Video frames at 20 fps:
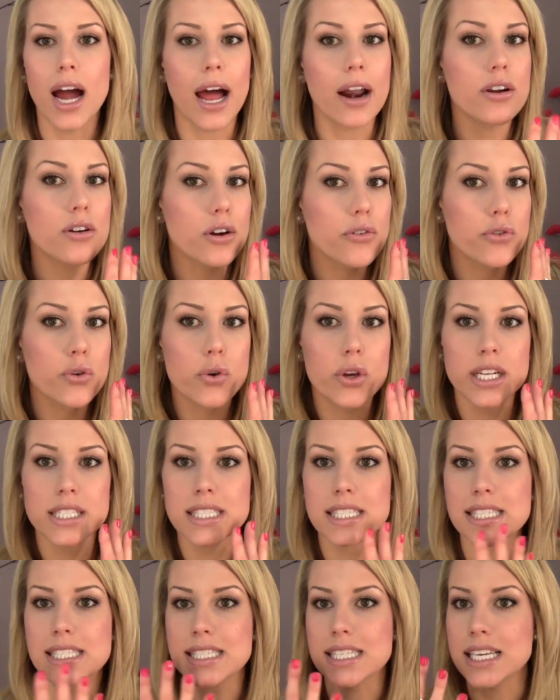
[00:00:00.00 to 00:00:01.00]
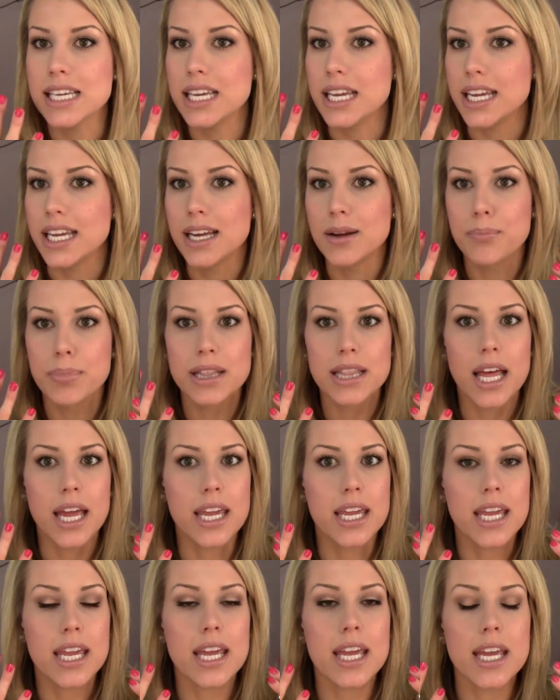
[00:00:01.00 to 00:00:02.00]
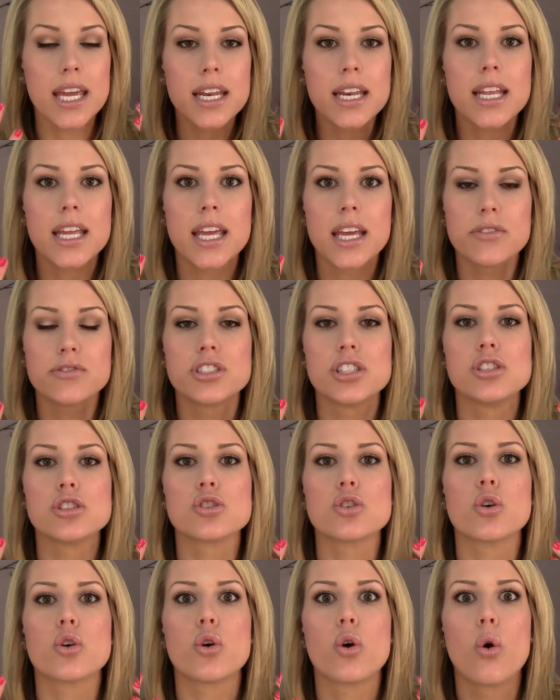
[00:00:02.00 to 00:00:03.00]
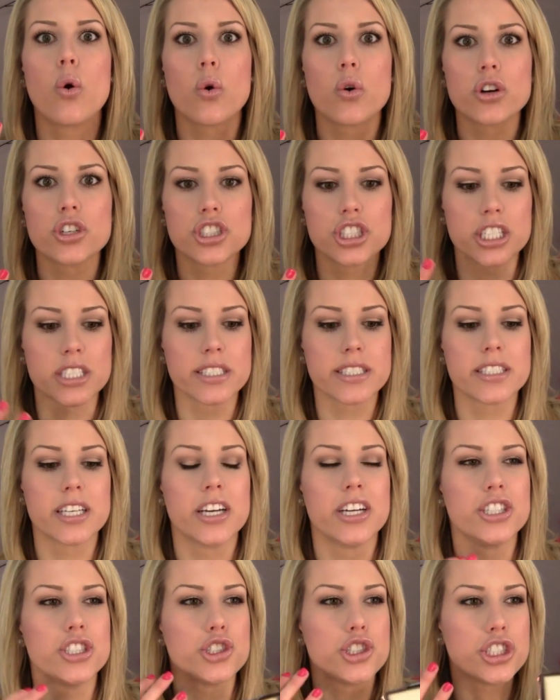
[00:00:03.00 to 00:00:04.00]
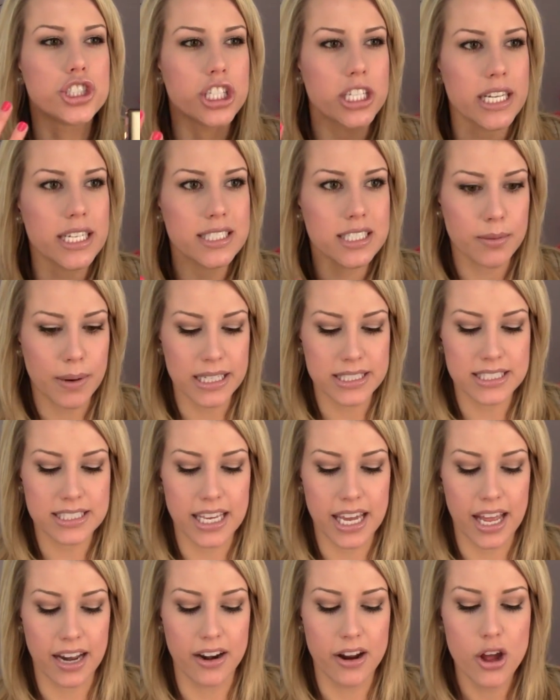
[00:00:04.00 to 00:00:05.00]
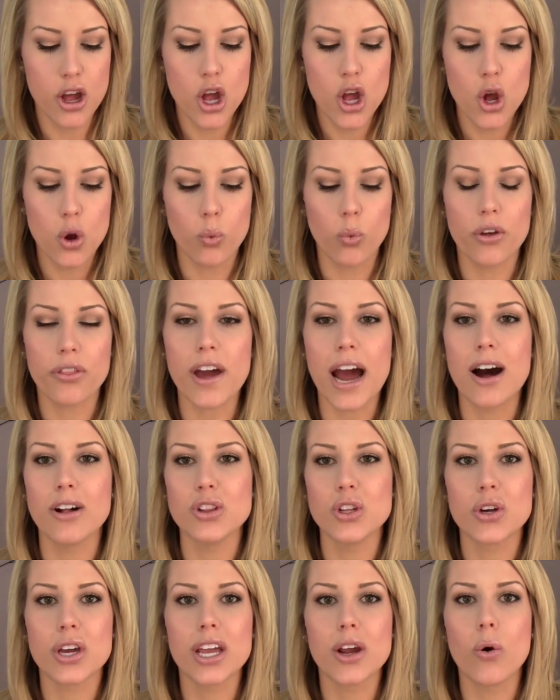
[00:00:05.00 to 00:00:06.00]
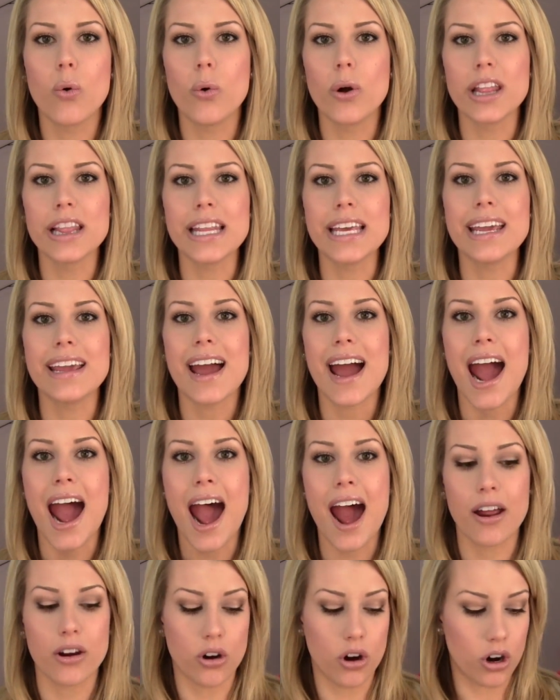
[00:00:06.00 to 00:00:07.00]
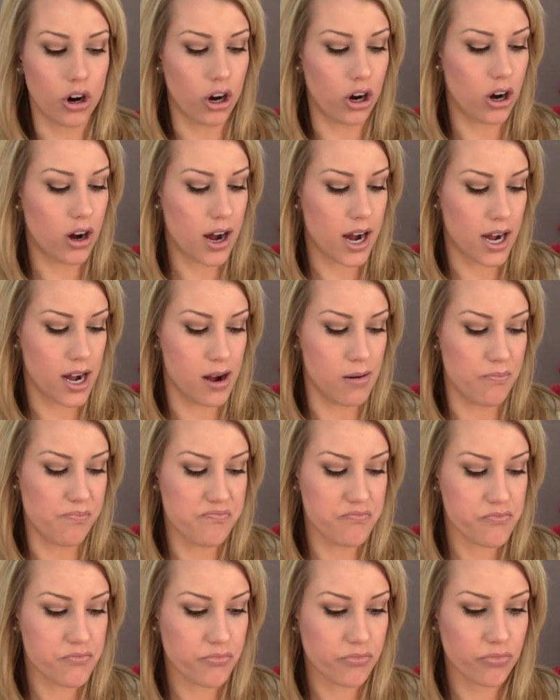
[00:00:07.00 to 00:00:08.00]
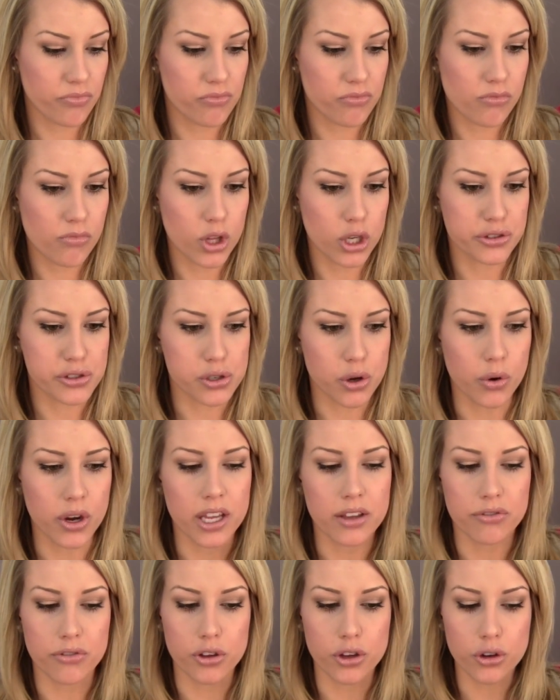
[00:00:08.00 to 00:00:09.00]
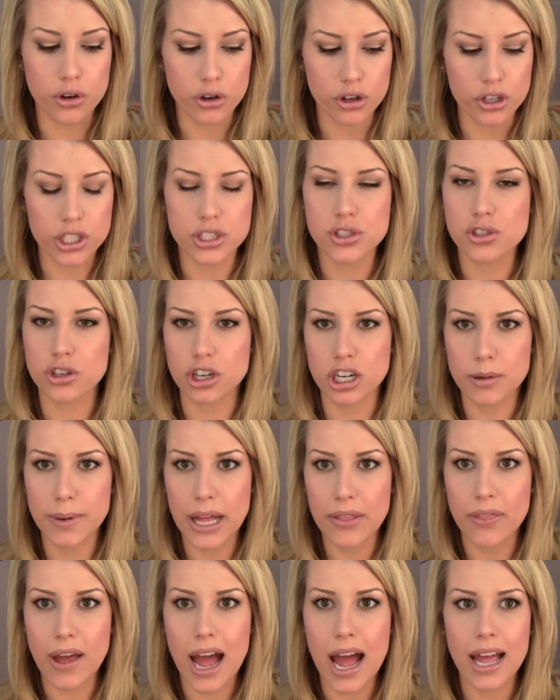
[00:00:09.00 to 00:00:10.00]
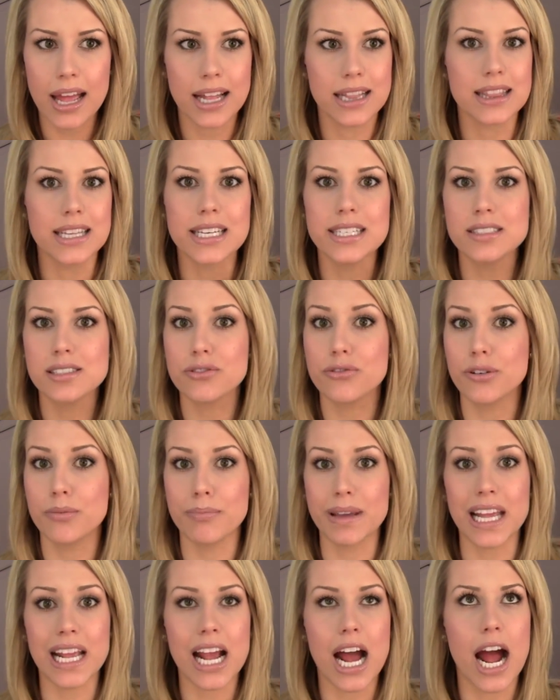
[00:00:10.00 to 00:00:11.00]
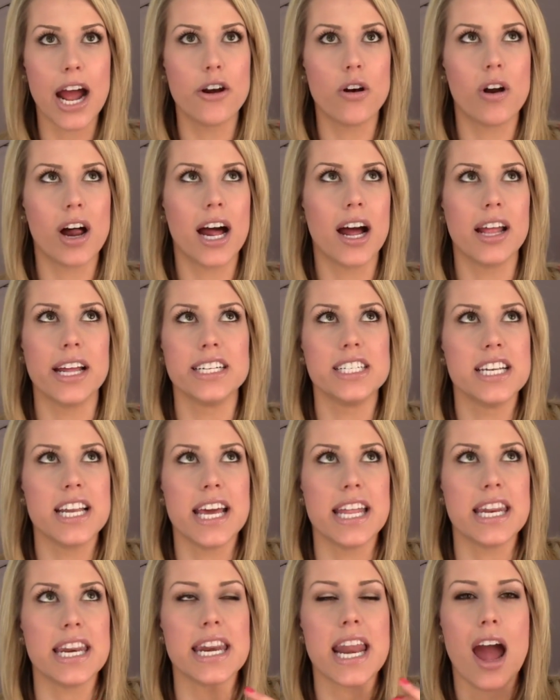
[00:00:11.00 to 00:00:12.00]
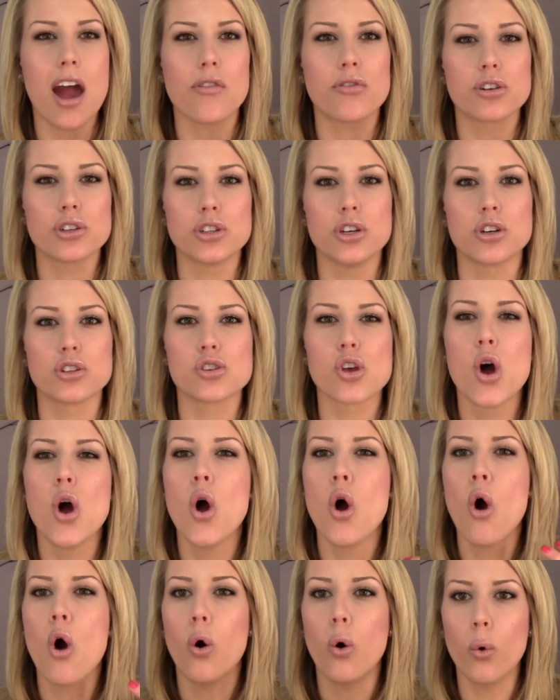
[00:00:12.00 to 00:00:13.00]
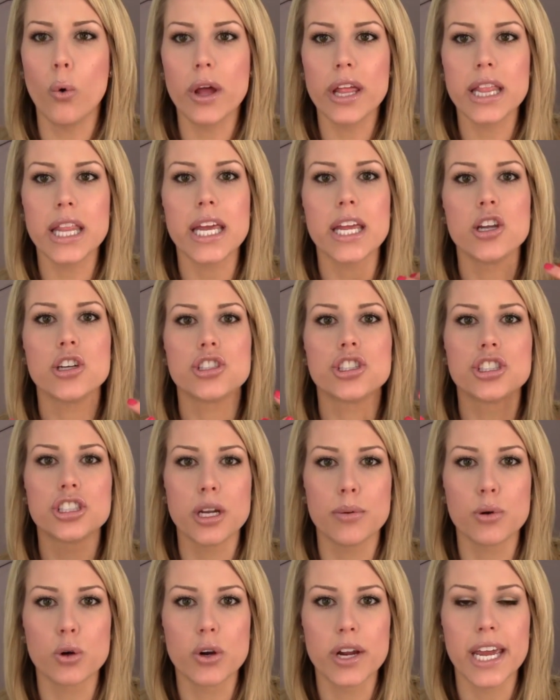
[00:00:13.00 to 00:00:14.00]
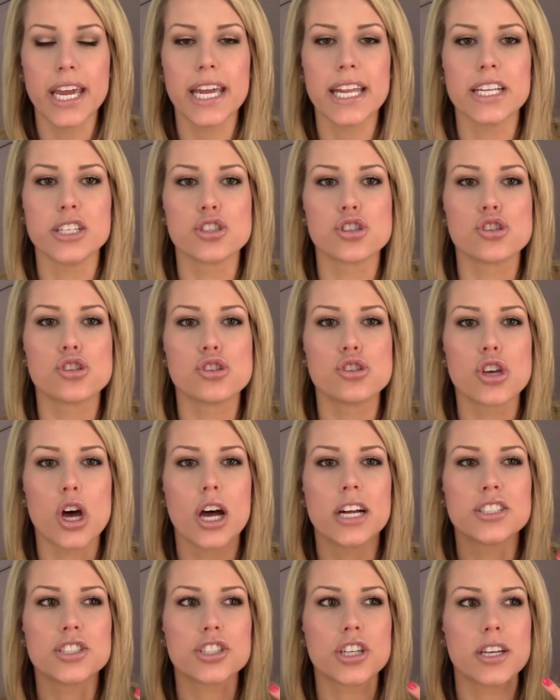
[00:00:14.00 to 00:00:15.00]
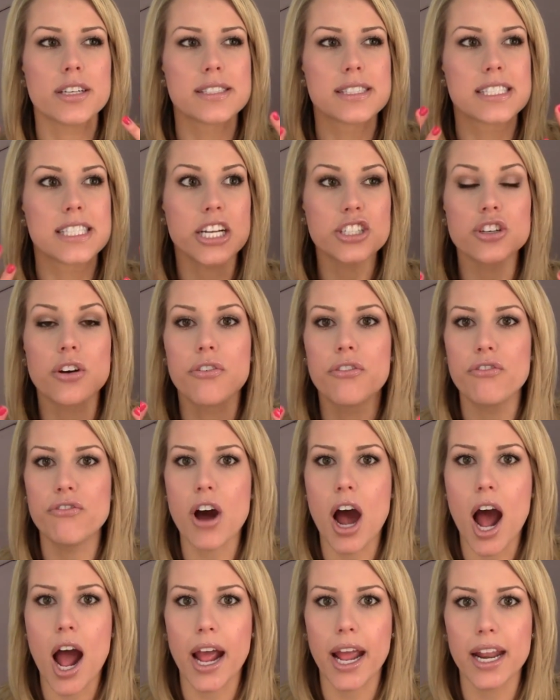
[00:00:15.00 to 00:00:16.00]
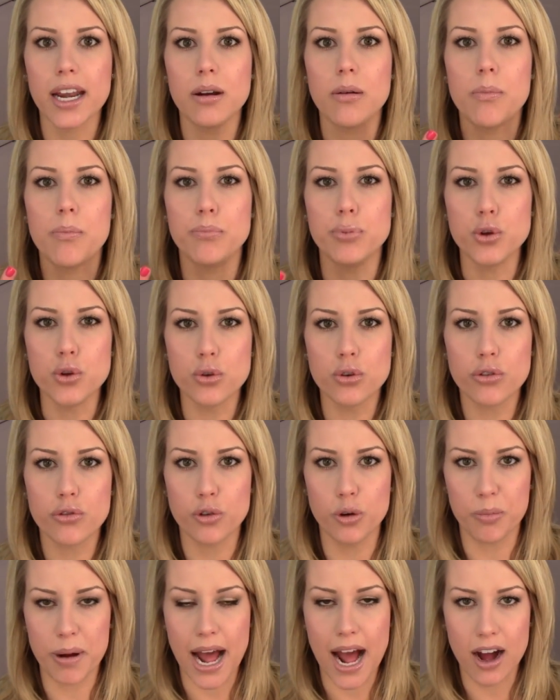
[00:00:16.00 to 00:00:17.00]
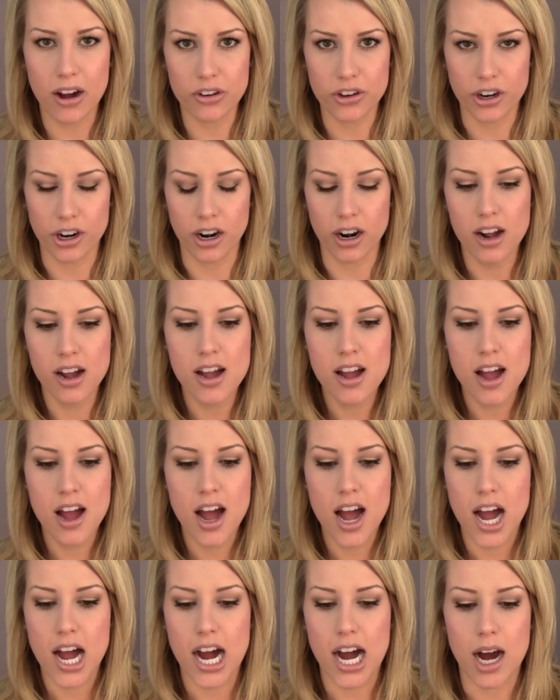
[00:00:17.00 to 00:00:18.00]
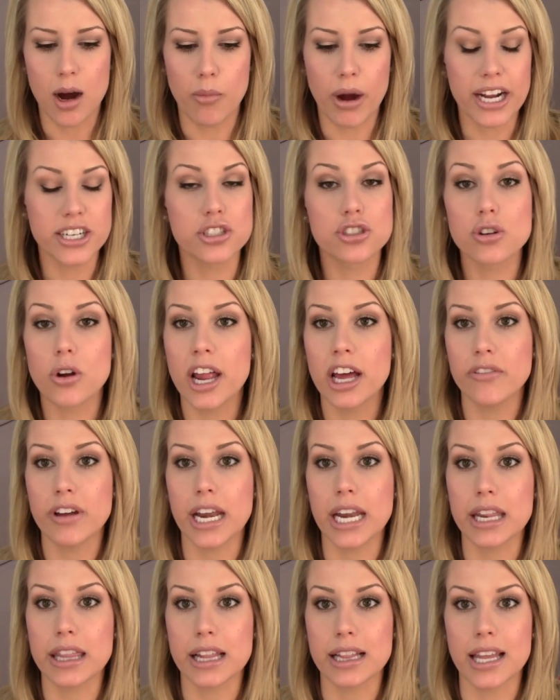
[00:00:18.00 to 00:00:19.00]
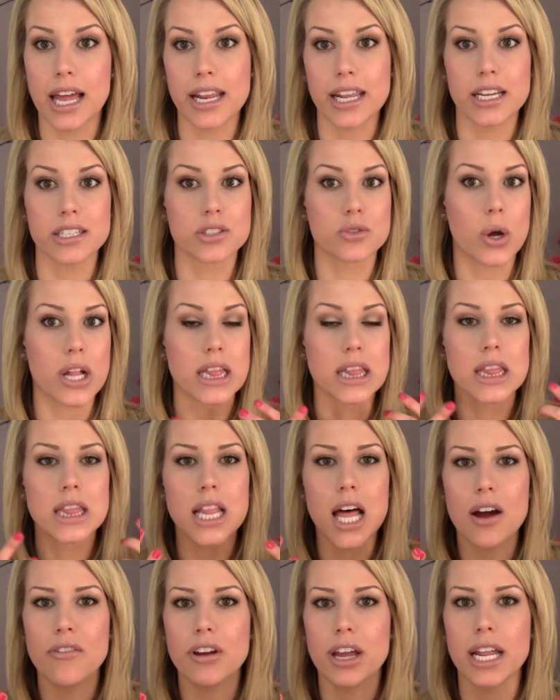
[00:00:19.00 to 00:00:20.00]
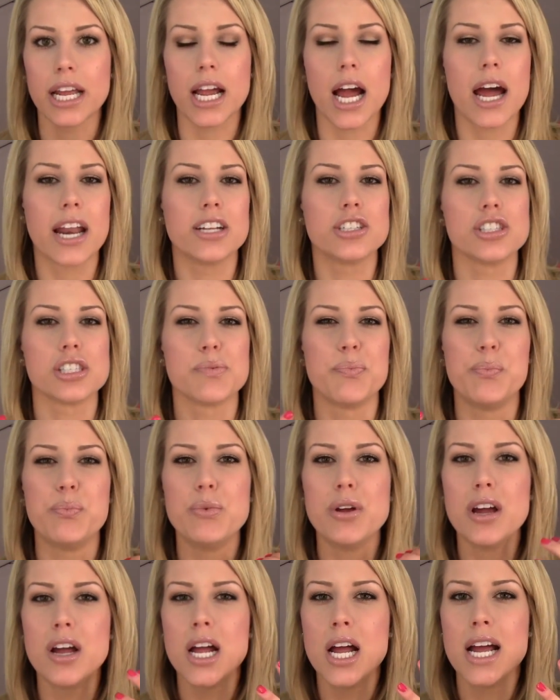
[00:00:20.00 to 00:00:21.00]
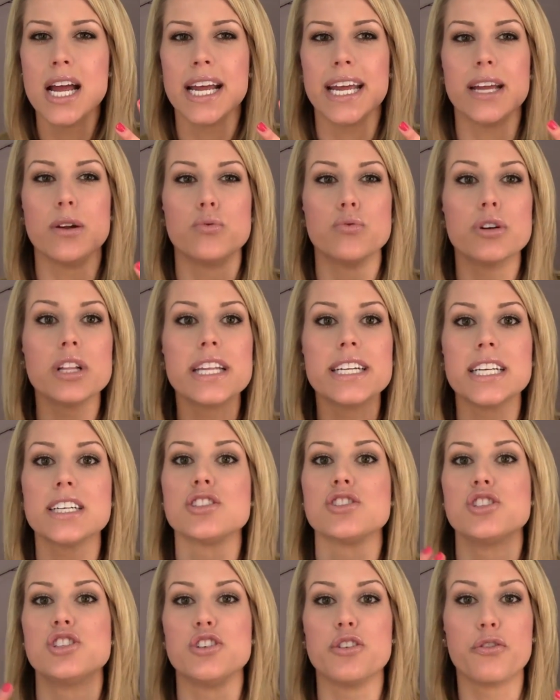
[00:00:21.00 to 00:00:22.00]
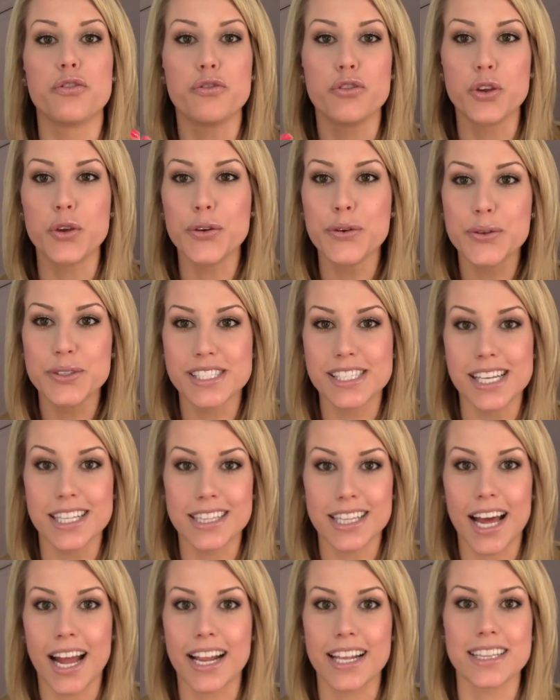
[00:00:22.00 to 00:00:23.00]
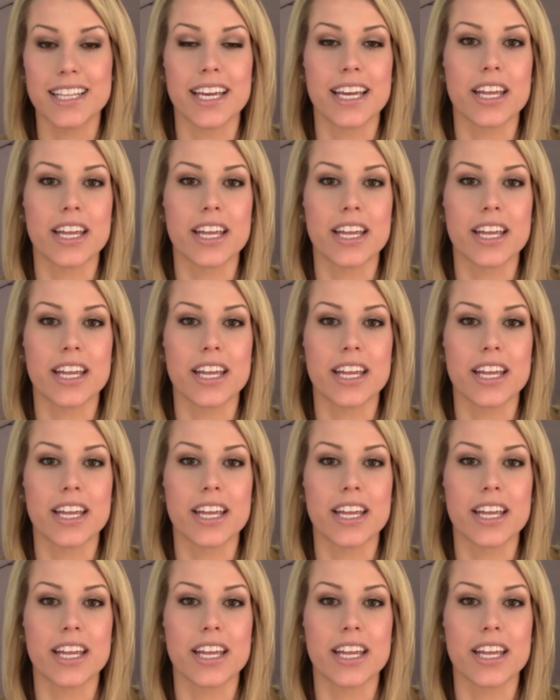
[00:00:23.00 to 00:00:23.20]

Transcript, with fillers: I don't know if you can see, but like it gives this gorgeous sheen to my skin without looking oily at all. Um, so if you're concerned about that, at least for me, I don't, it, it never looks oily, shimmery. It is such, such a fine, beautiful powder. Um, I just don't have anything like it. So I love it. It kind of just, it really does diffuse the light.